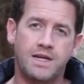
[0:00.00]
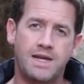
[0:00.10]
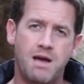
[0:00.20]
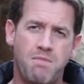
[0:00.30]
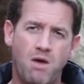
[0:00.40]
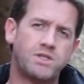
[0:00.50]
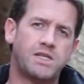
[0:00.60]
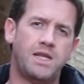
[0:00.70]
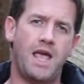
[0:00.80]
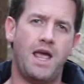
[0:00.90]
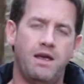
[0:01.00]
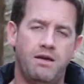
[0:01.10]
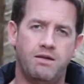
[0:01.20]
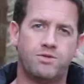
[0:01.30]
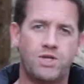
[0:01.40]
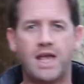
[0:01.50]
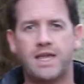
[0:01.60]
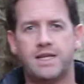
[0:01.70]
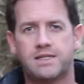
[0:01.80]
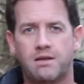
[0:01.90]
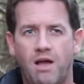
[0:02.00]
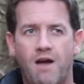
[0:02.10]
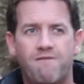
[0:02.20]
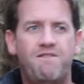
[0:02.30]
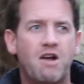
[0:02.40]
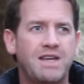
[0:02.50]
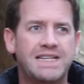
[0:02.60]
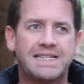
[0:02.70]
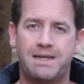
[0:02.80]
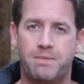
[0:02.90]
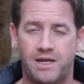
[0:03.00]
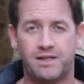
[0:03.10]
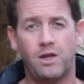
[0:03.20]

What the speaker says: Now, most of their jackets are very similar.